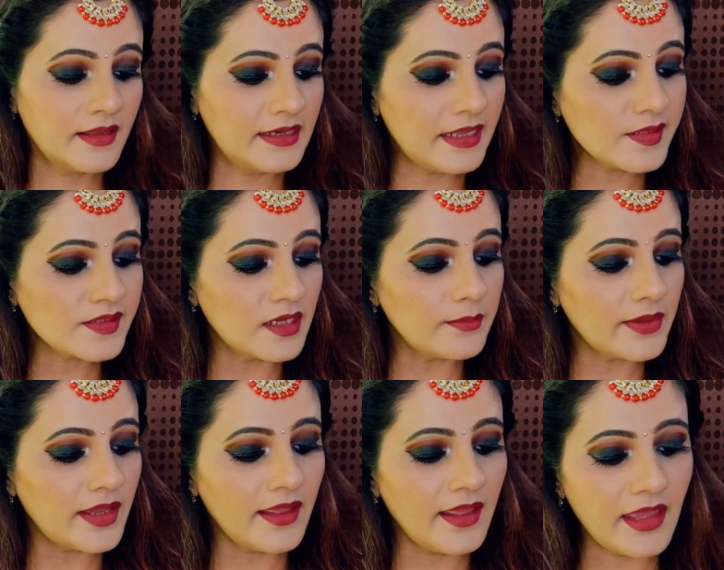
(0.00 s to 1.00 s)
Next up,
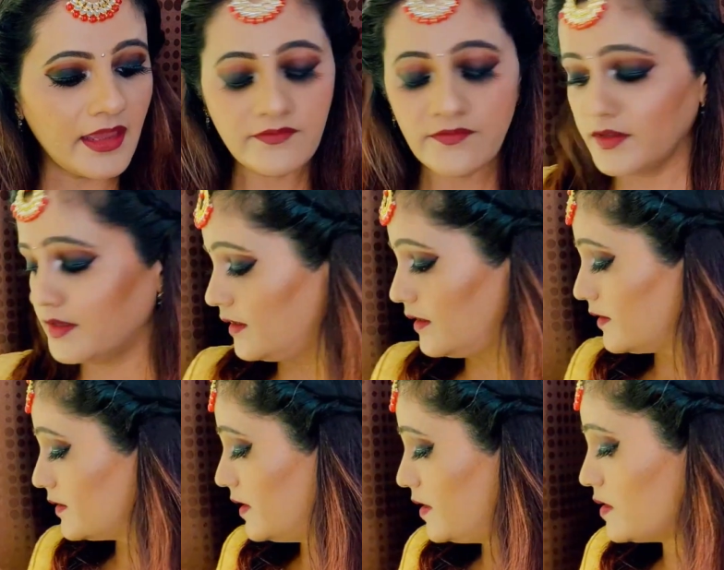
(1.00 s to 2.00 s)
I
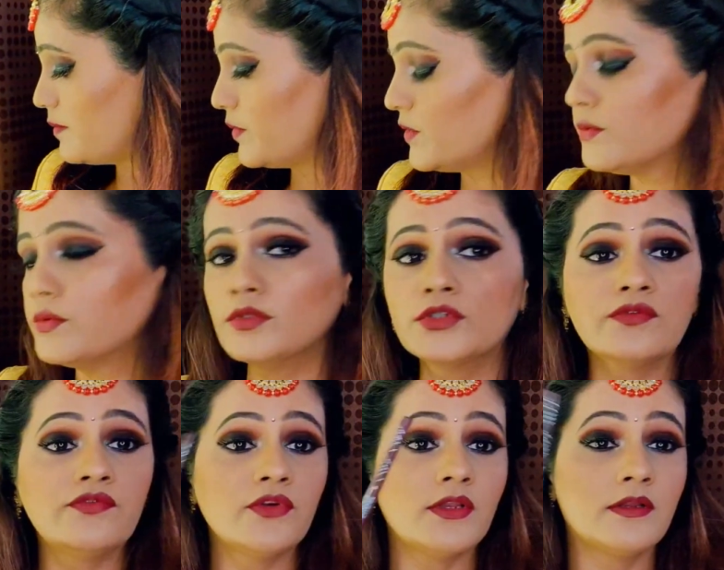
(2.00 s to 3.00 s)
have this
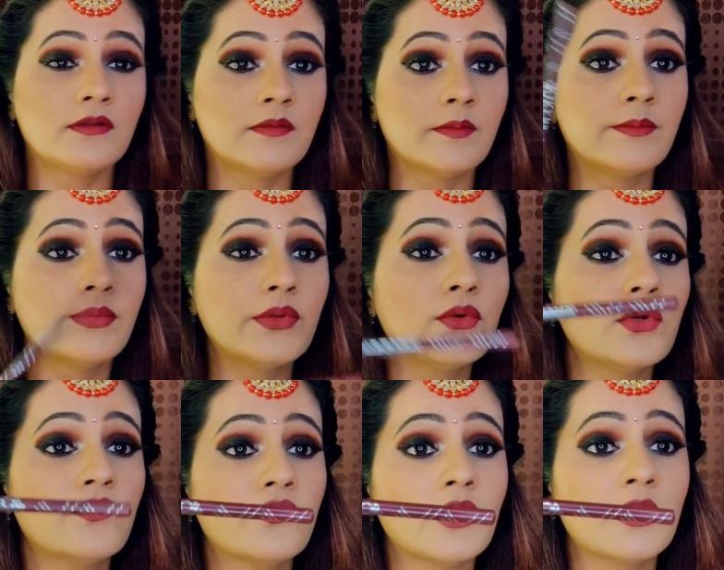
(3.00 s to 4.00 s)
beautiful
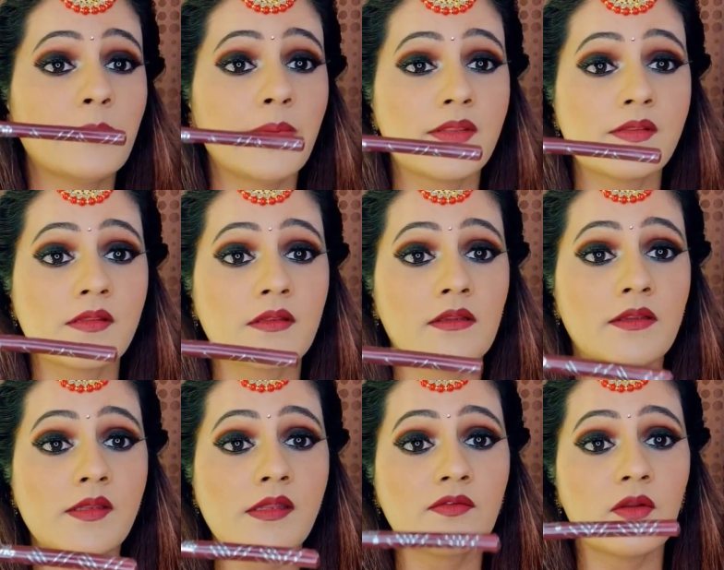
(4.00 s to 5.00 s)
lip pencil.
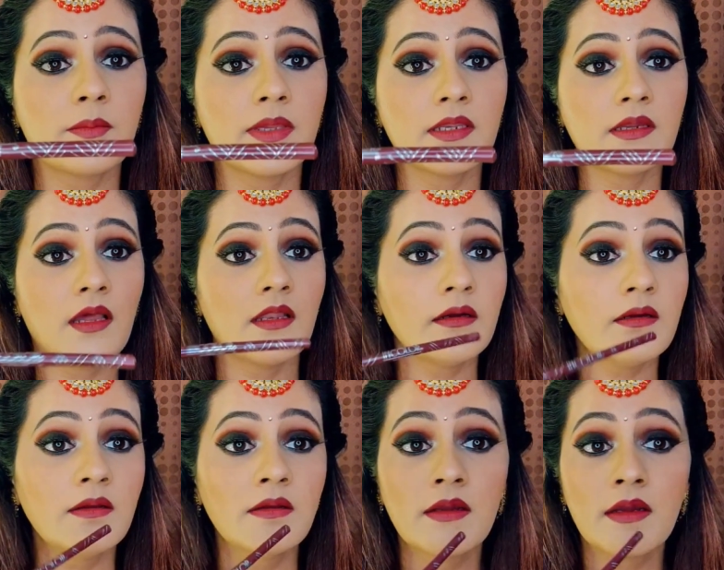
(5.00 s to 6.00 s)
This is from In
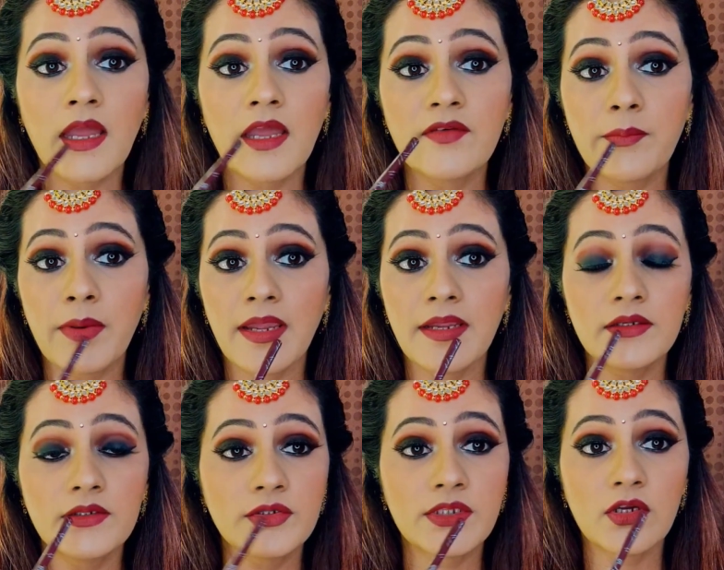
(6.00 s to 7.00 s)
Color. I've
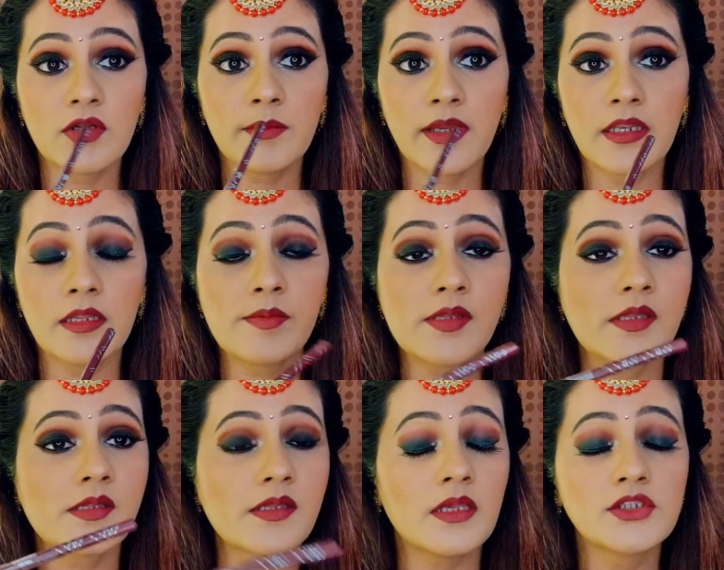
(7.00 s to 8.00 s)
applied it today on my lips.
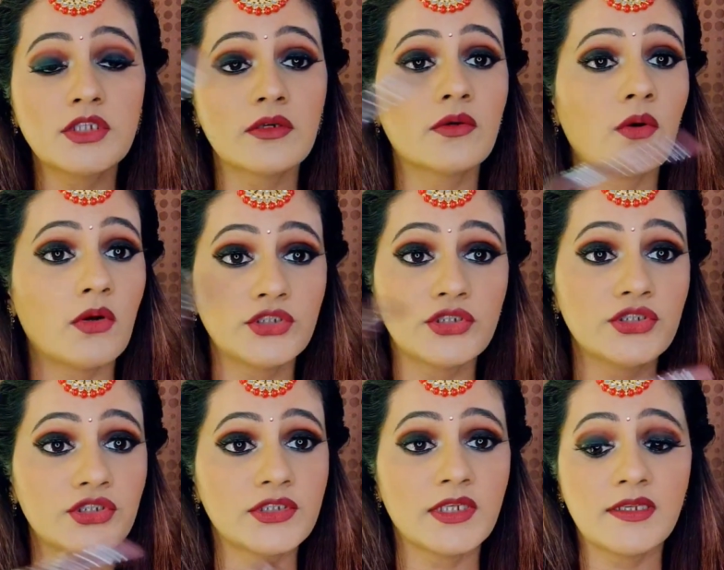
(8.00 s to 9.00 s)
It's such a
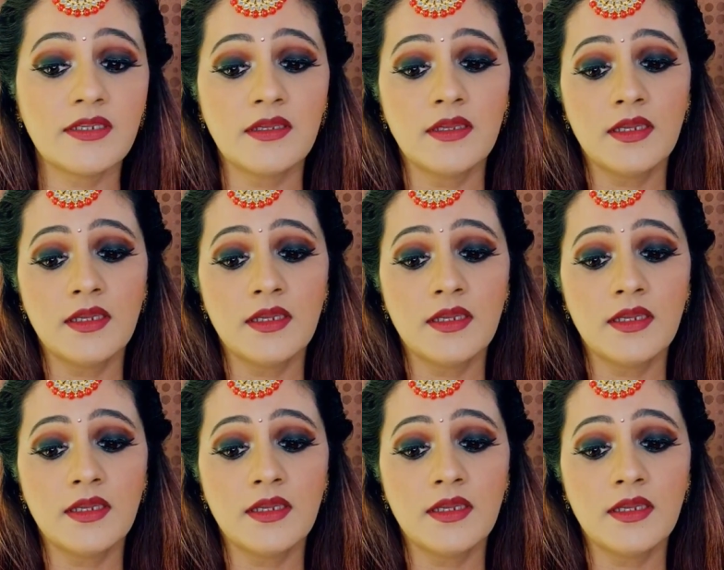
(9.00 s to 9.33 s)
gorgeous shade.